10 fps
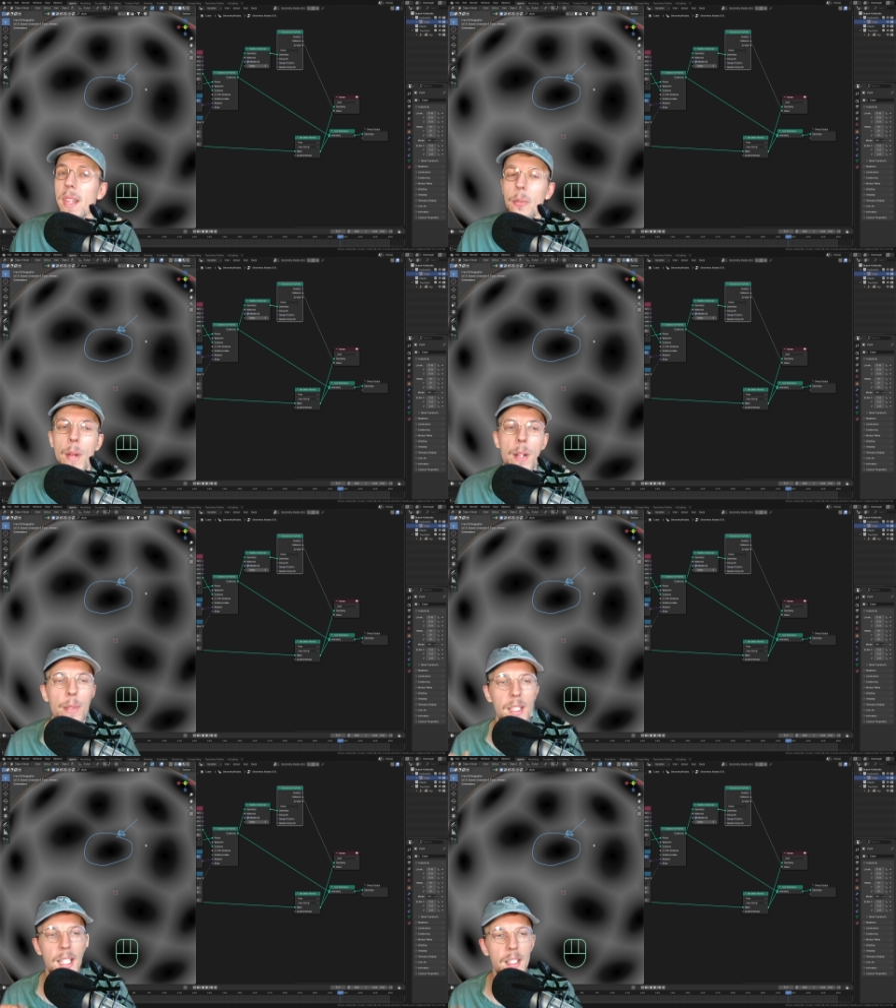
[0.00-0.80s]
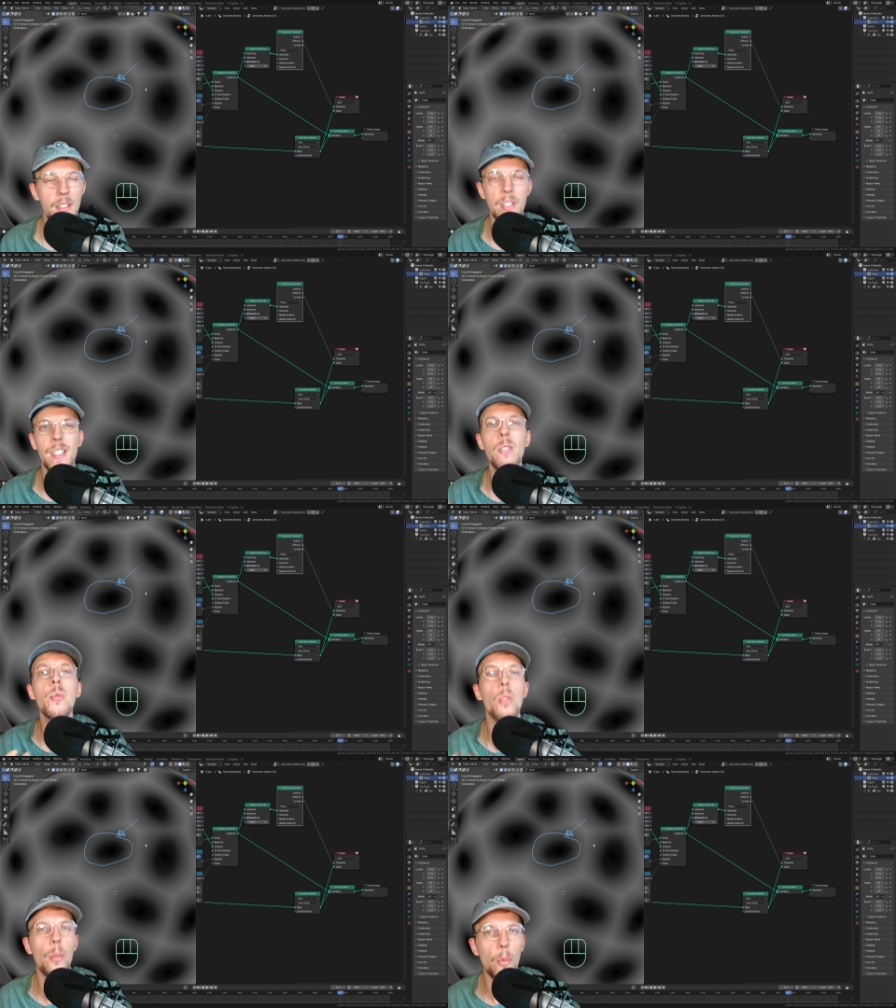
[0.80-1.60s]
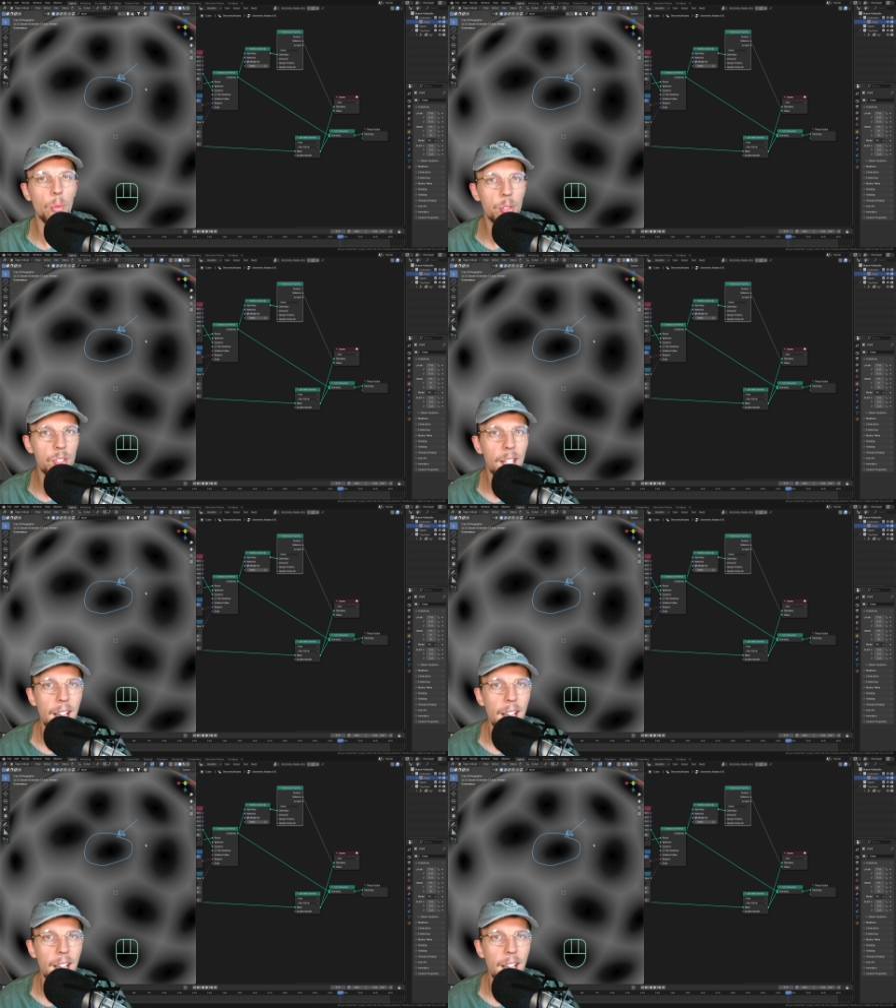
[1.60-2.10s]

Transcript: where we need the new normals,